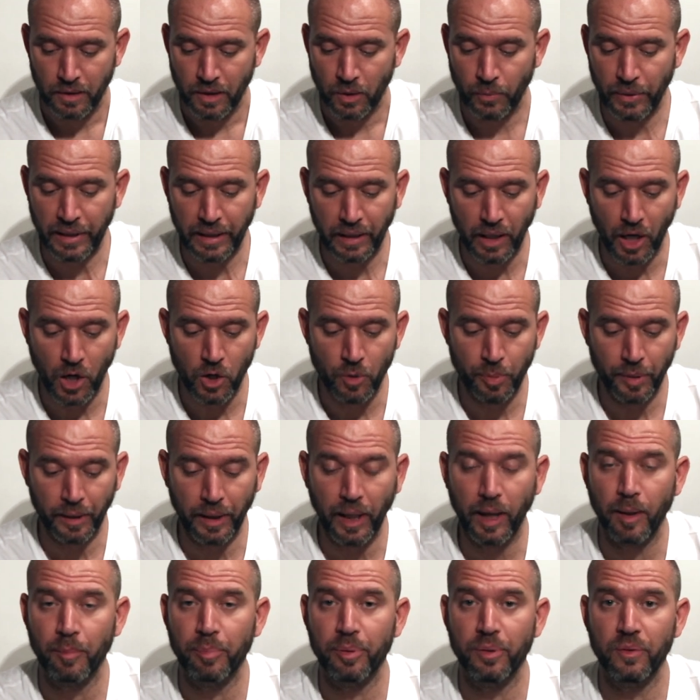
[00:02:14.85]
We're going to open
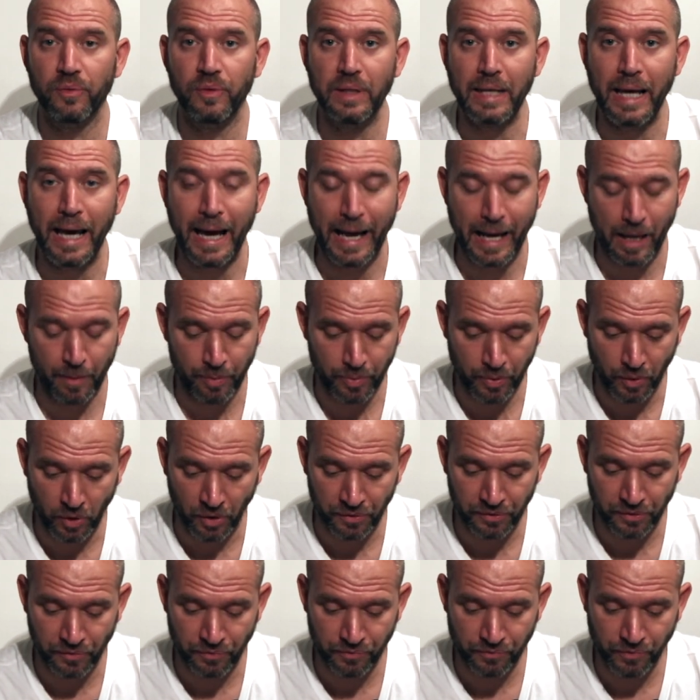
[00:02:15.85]
up the app
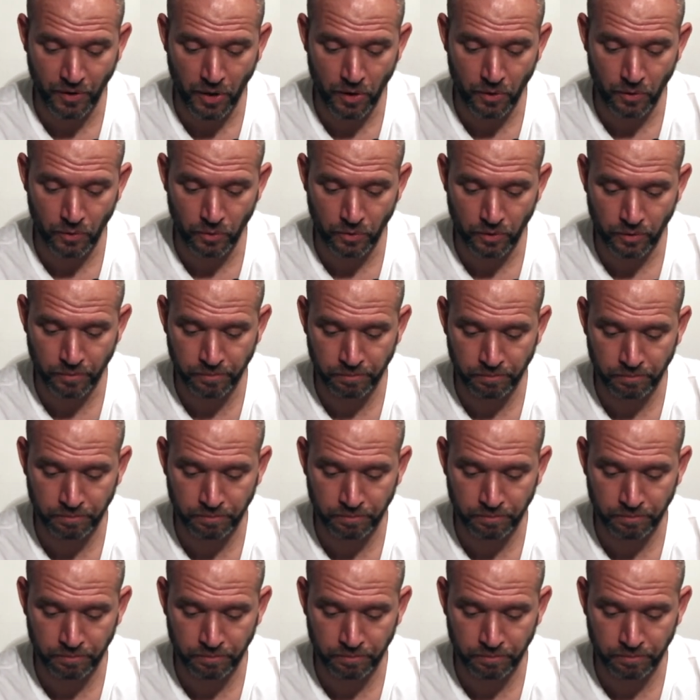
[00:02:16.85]
on the phone,